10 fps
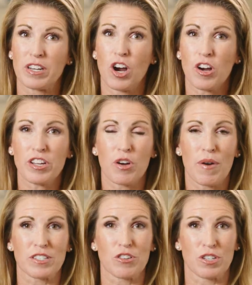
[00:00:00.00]
cardio
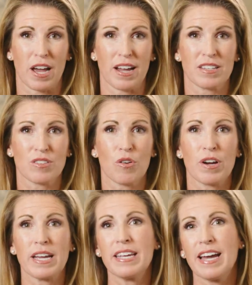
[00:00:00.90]
exercise or
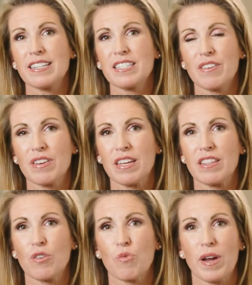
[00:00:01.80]
any activity
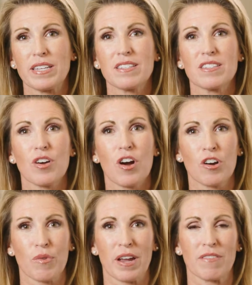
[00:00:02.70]
that raises the
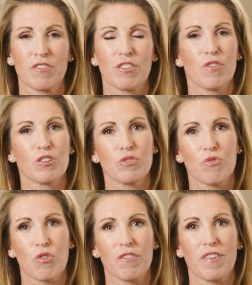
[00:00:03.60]
heart rate for the first
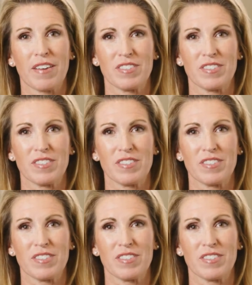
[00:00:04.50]
4 or 5